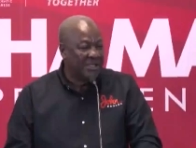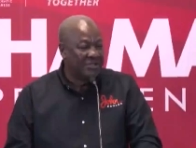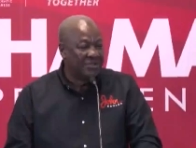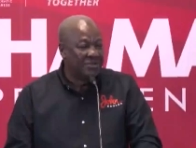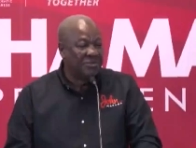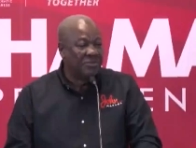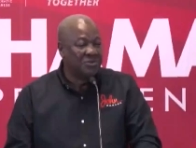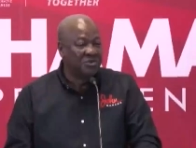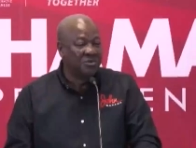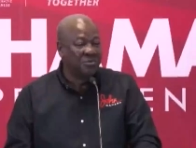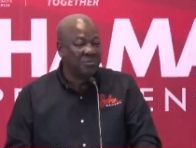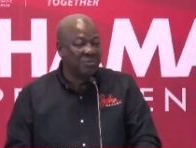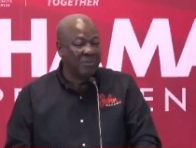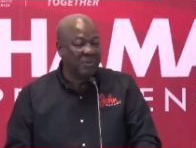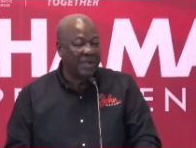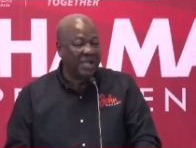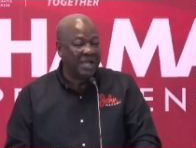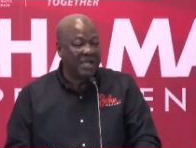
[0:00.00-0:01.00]
is used to
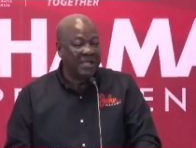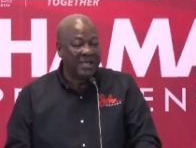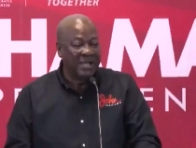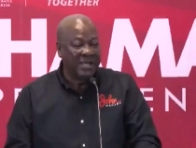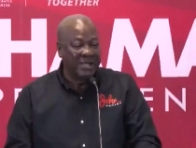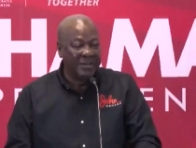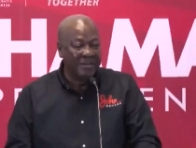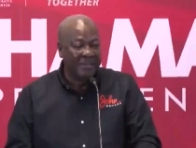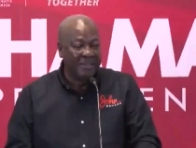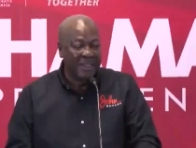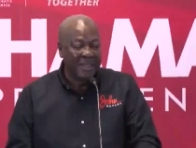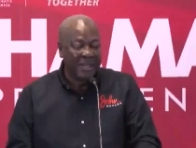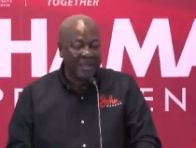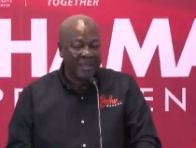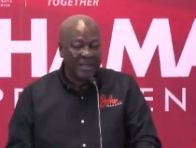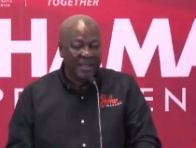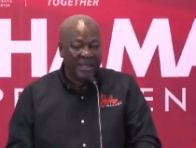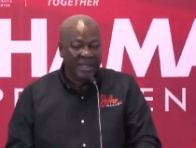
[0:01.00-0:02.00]
propaganda.
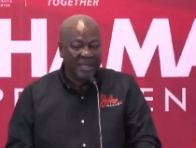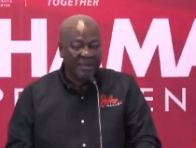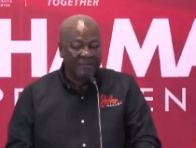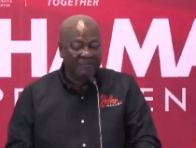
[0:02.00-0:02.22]
And